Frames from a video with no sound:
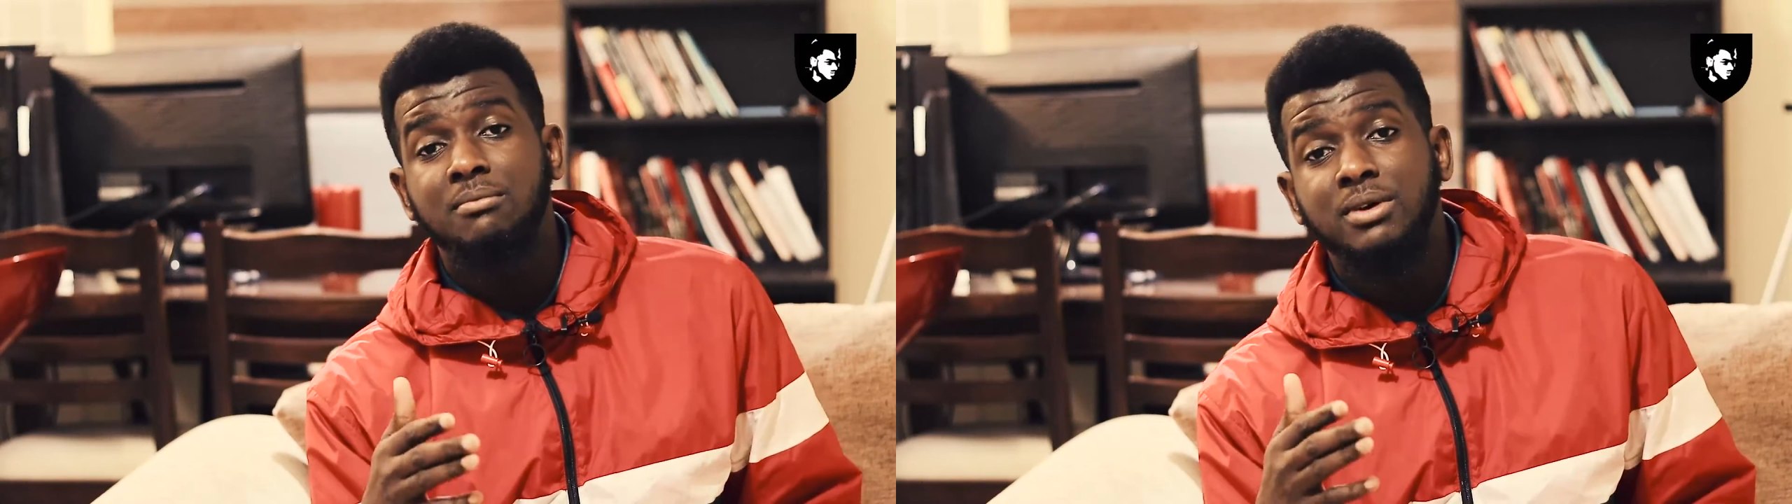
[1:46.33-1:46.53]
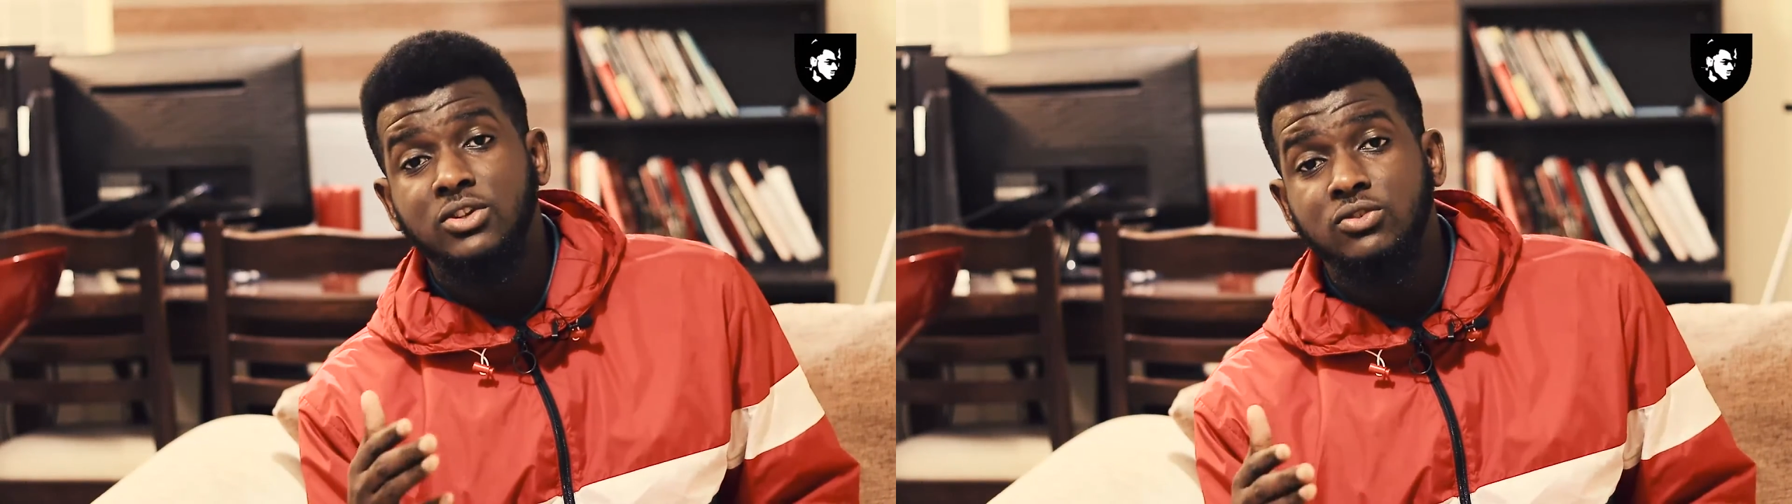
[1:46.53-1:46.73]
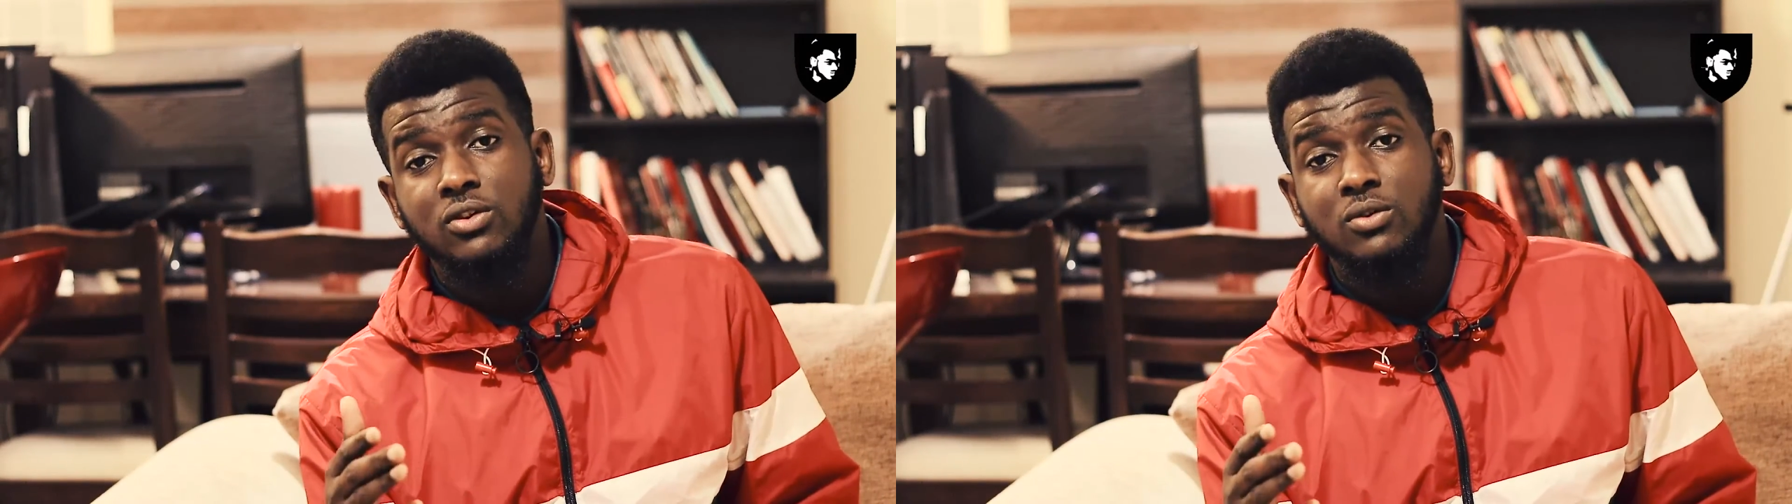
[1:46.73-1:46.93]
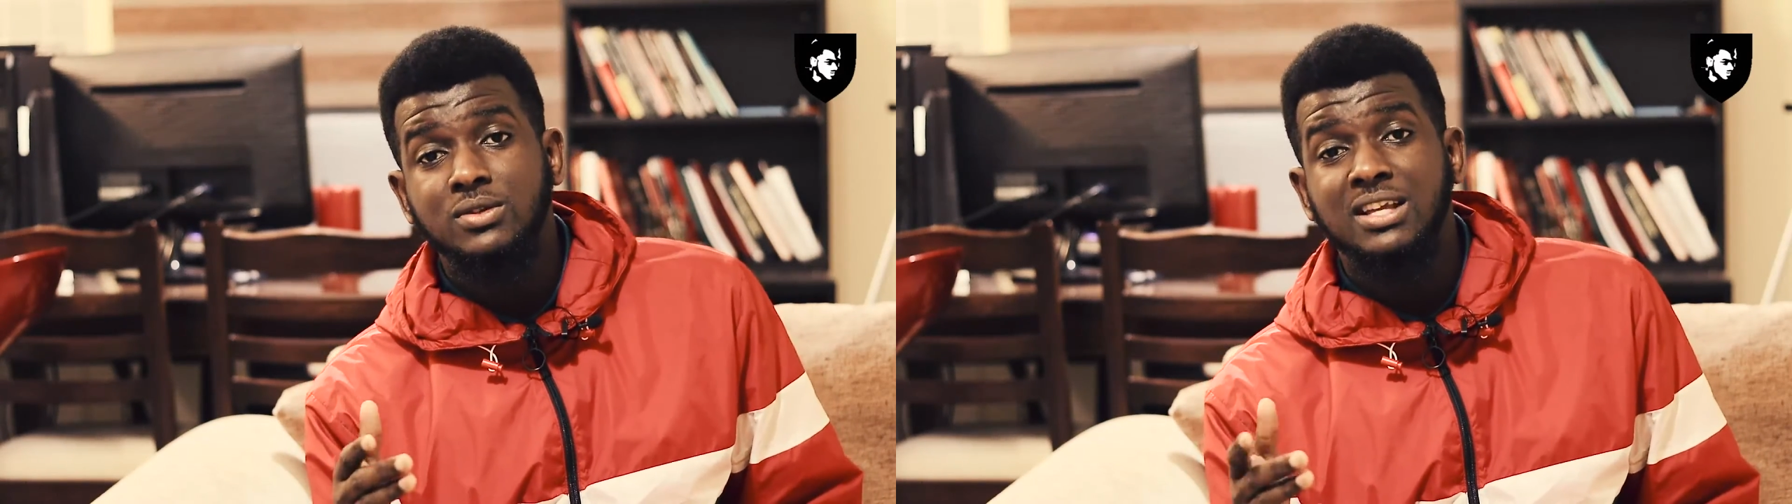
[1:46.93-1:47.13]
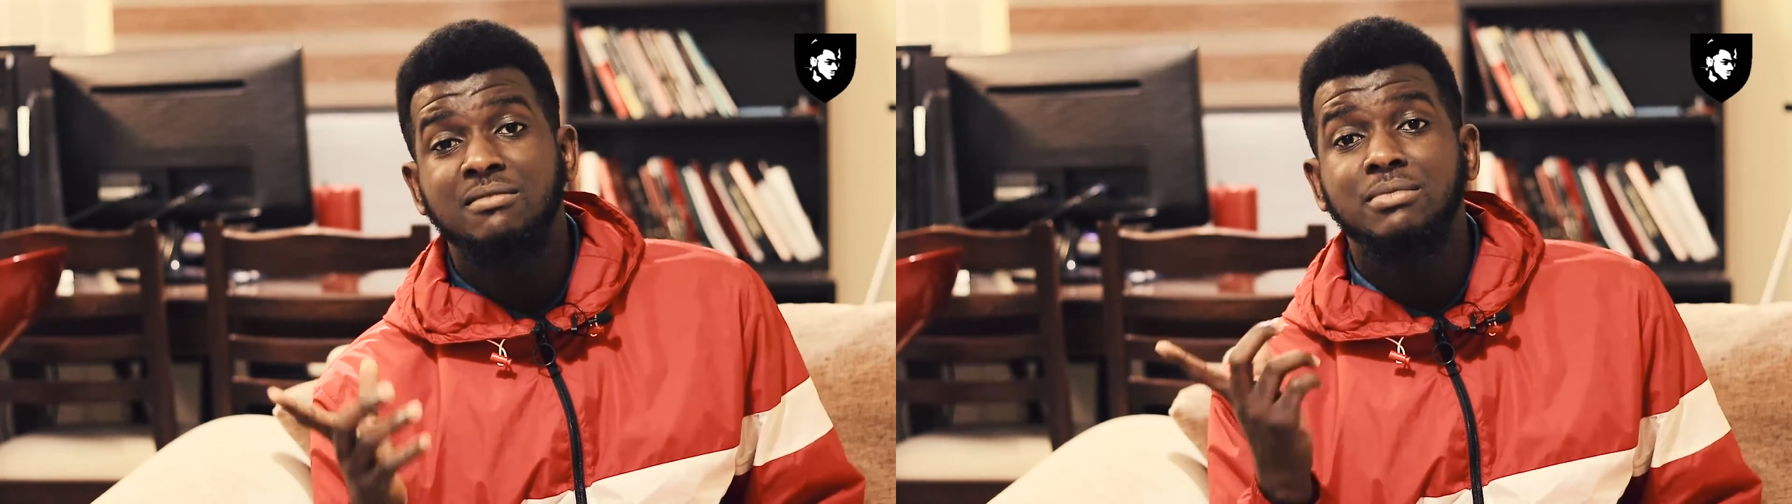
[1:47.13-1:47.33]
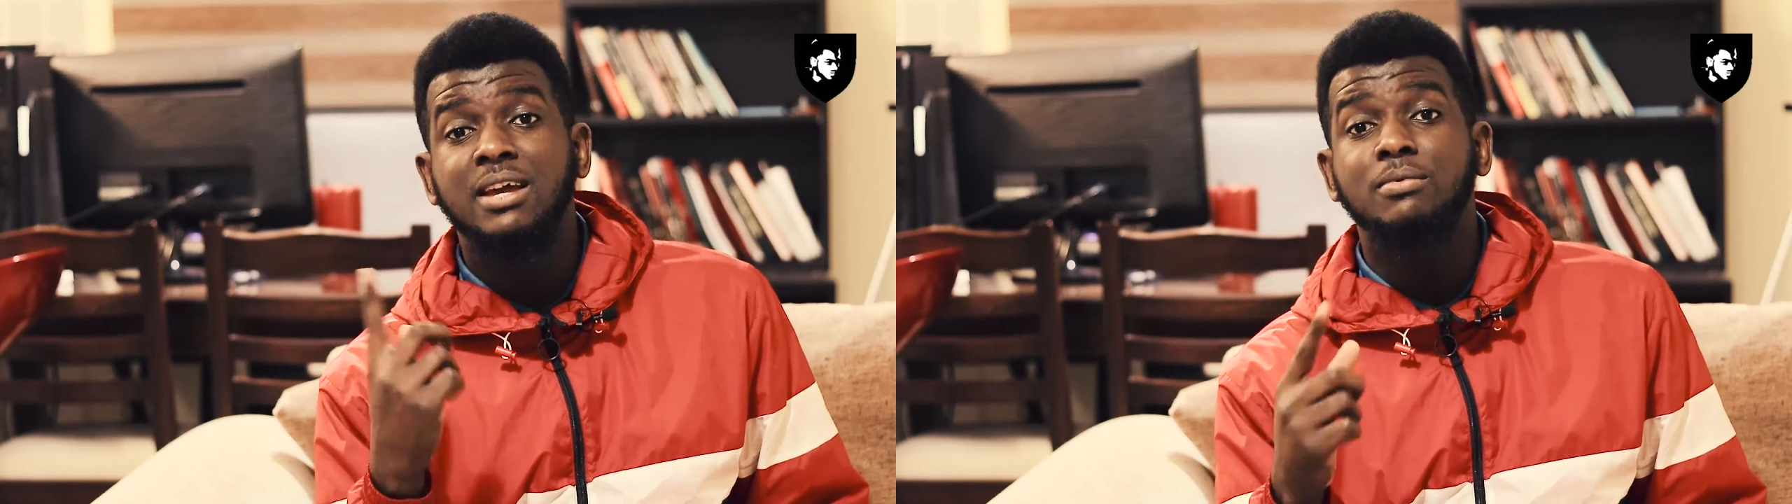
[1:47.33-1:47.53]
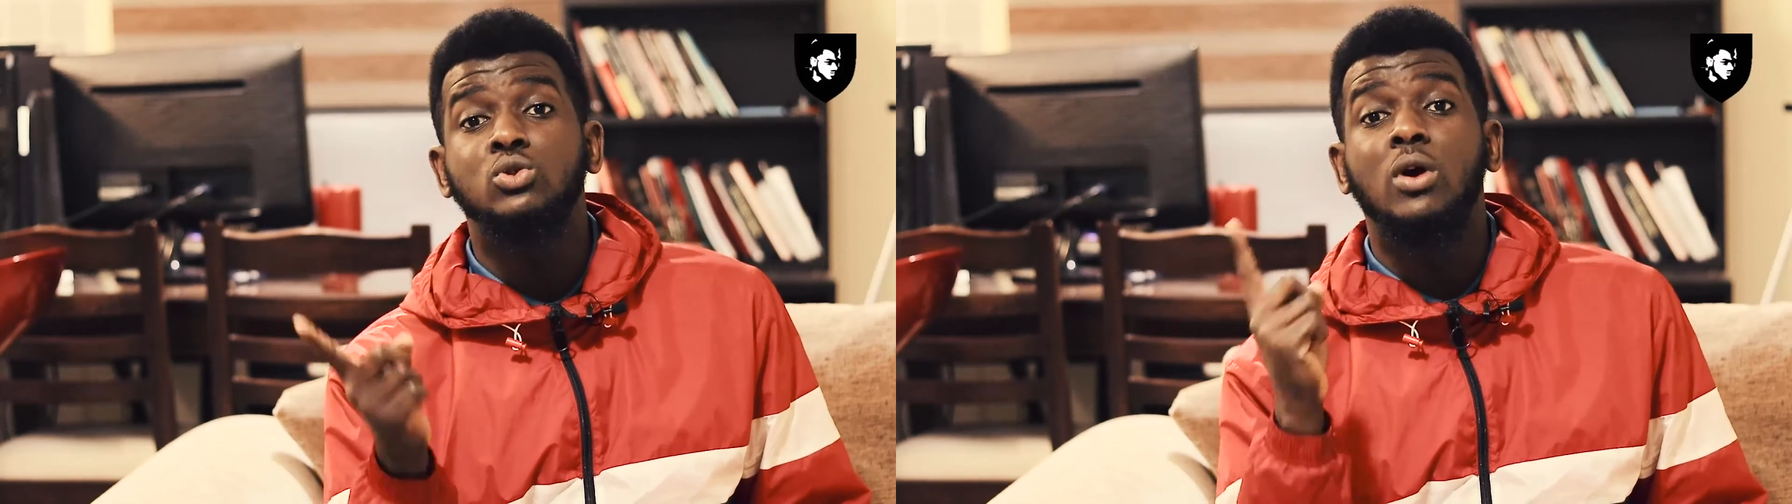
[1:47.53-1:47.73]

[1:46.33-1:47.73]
and many struggles and be able